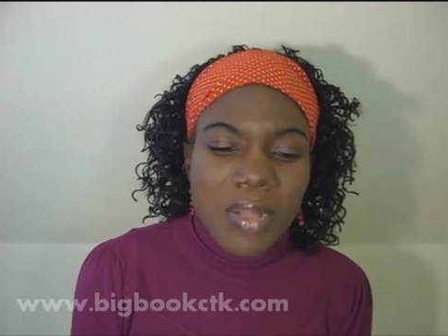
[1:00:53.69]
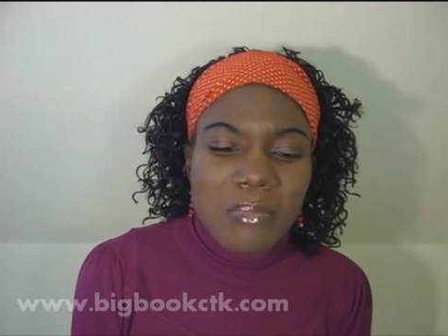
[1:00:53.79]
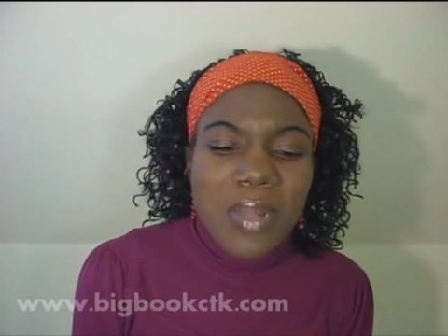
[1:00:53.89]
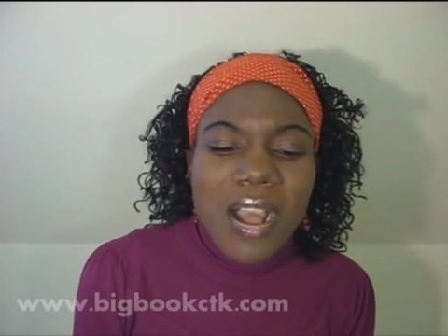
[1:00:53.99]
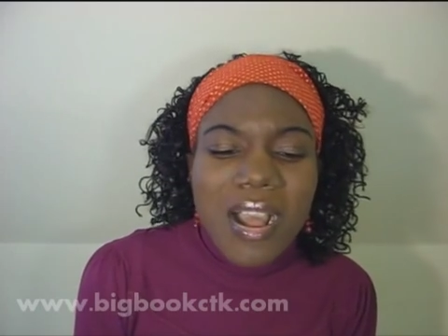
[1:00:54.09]

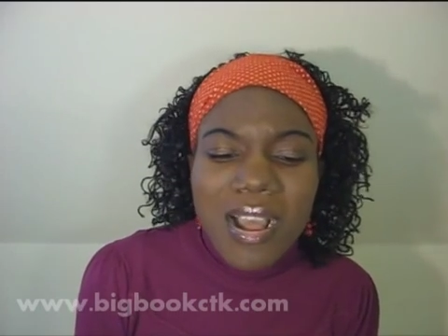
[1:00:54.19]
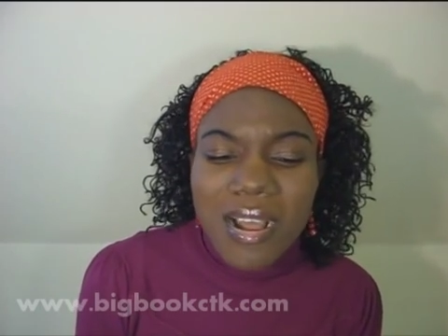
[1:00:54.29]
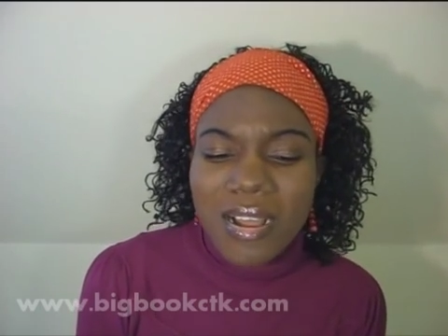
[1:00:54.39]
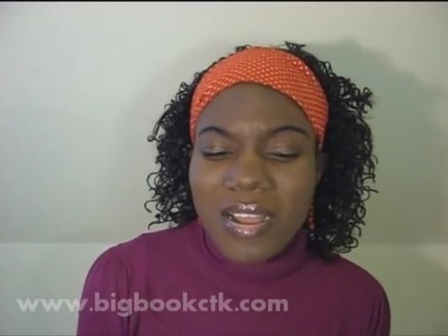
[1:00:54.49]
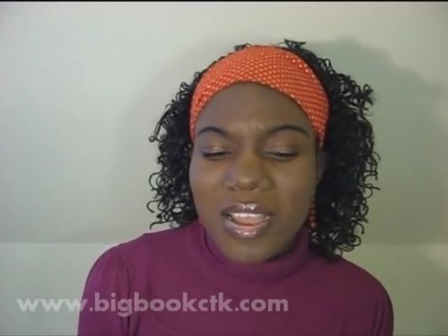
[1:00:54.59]

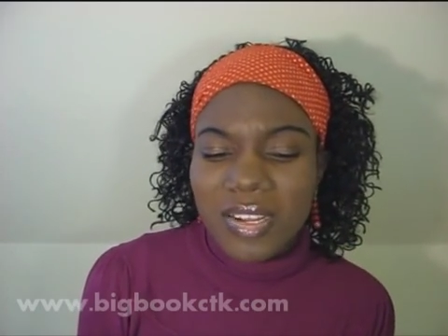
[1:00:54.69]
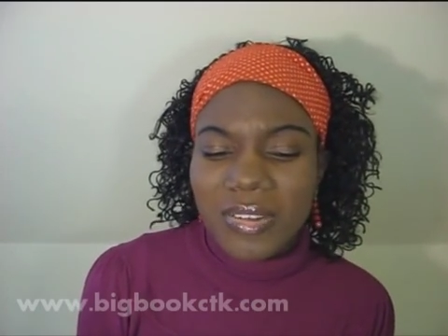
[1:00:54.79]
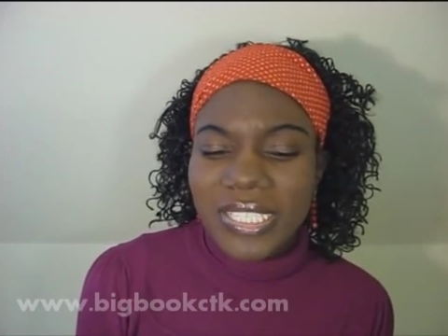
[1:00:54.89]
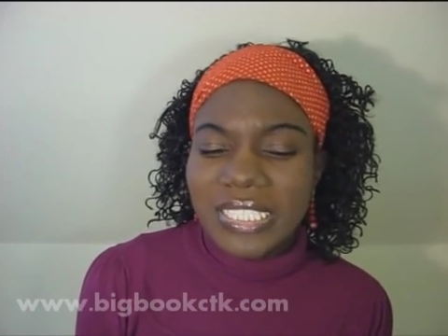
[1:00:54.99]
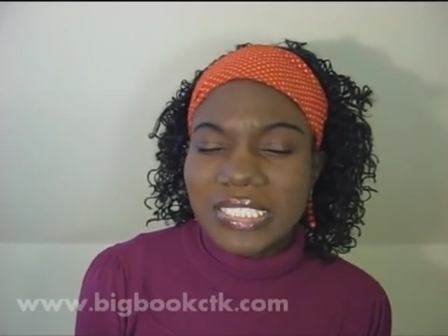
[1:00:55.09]
Mamma,
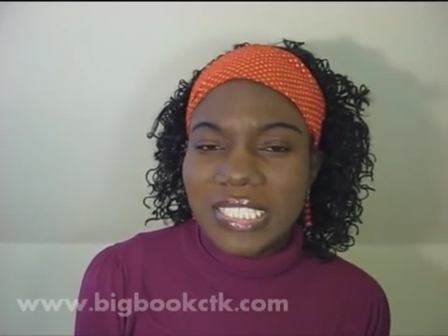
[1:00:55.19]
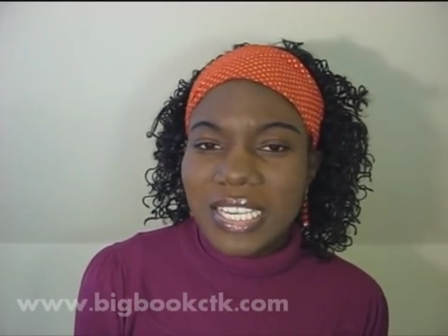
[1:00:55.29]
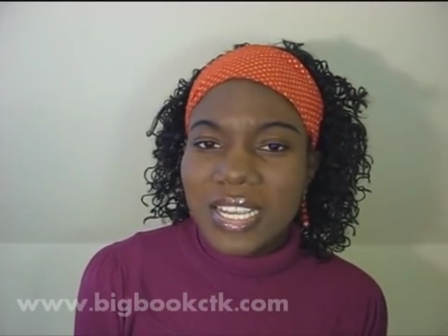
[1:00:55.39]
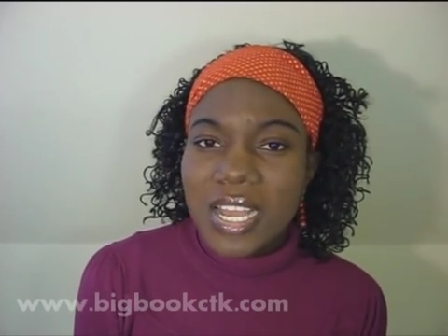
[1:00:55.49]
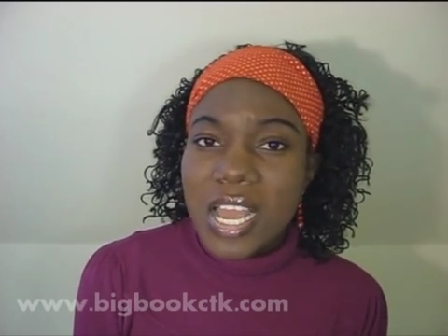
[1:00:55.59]
cried
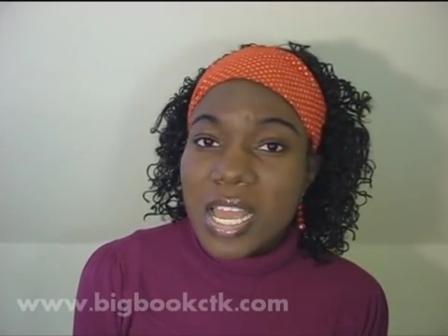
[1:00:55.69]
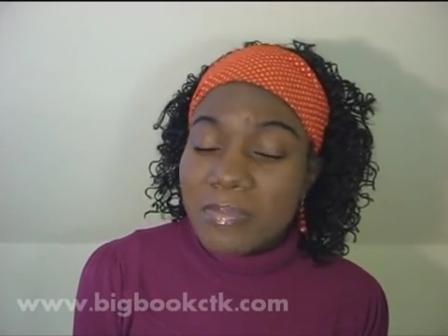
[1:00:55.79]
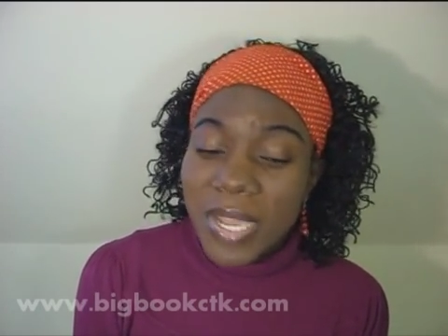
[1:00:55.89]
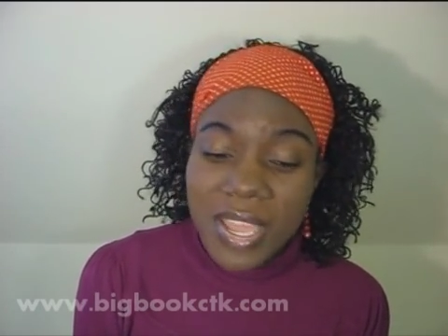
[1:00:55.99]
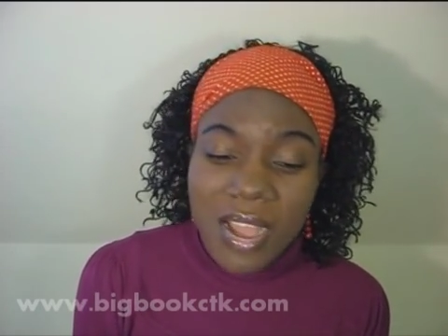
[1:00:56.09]
Lydia,
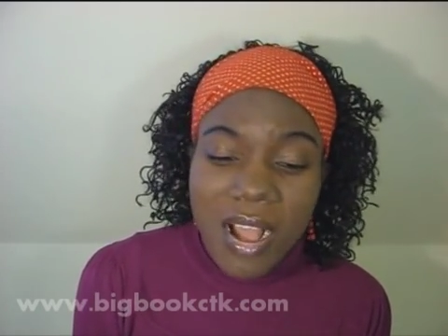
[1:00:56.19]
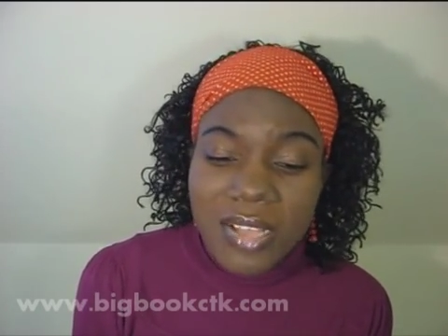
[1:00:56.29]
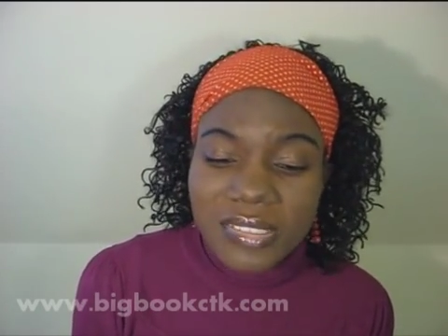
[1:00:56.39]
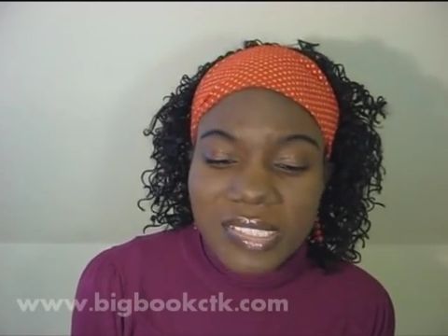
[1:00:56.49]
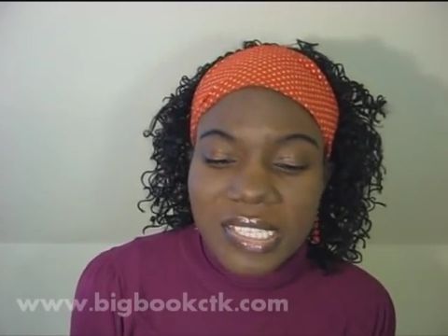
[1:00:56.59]
my
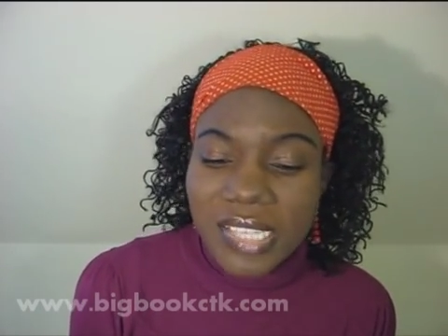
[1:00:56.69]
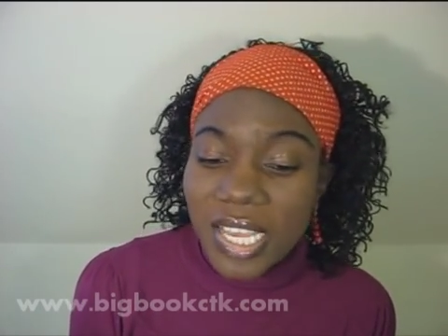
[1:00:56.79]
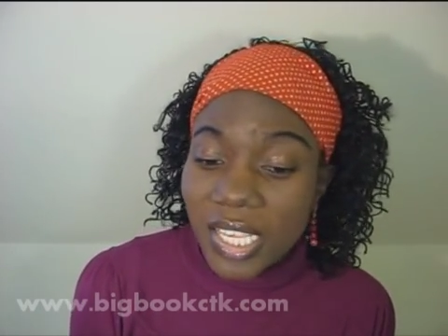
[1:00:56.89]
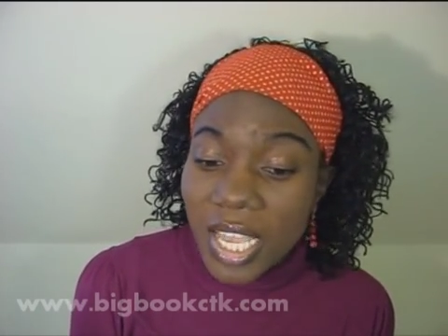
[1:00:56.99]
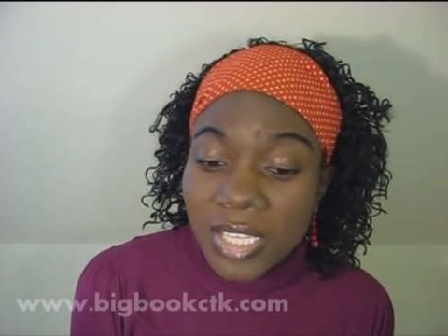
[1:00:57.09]
aunt says
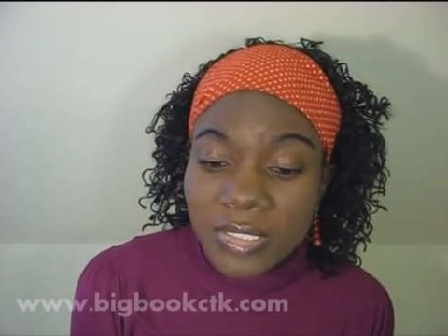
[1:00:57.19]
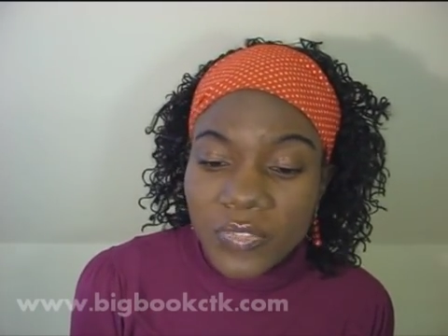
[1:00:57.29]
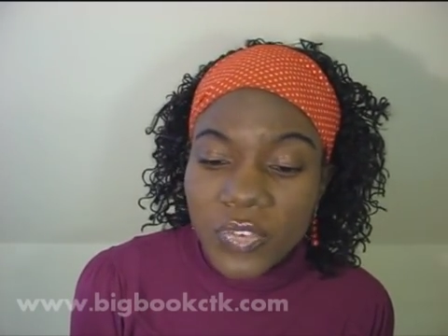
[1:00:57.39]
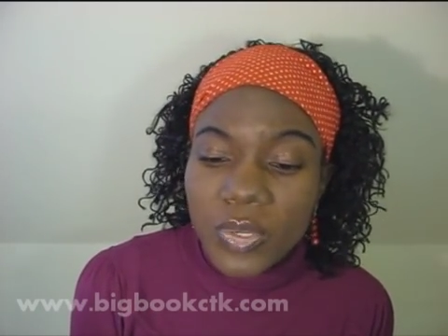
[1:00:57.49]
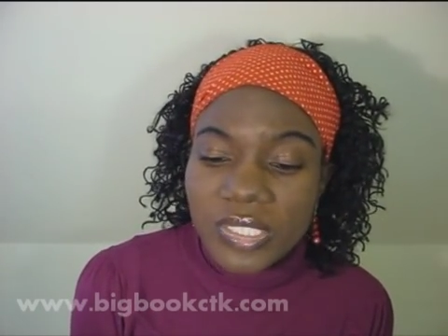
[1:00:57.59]
that
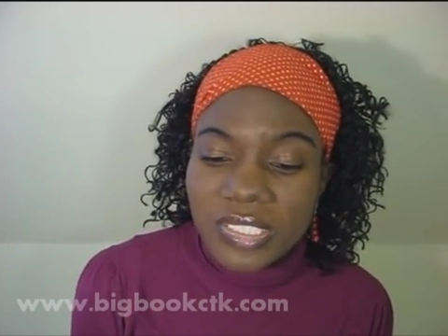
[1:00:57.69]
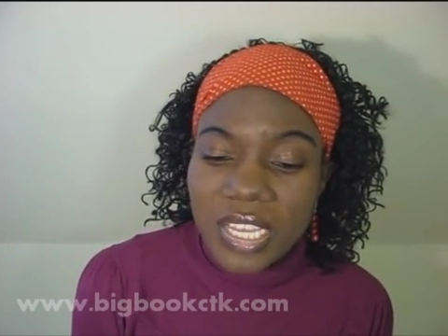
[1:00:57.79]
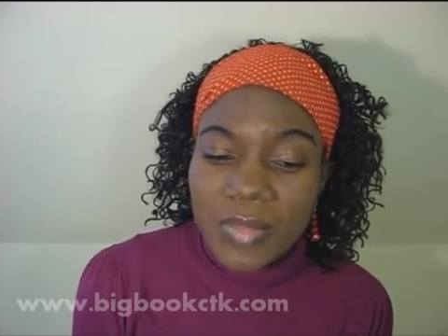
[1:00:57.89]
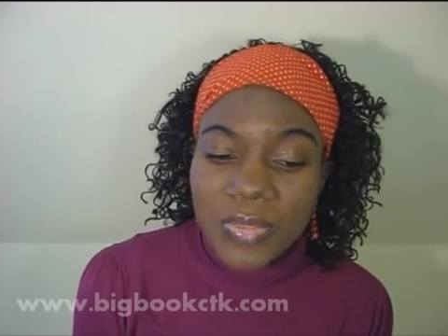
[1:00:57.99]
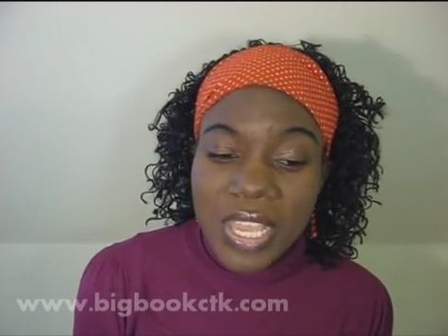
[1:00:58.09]
Colonel
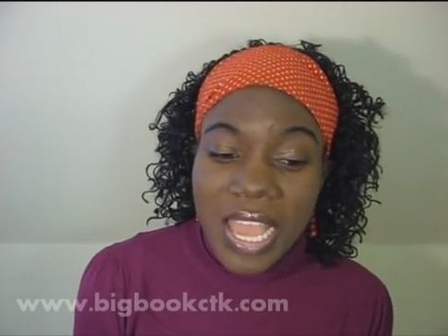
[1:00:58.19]
Forster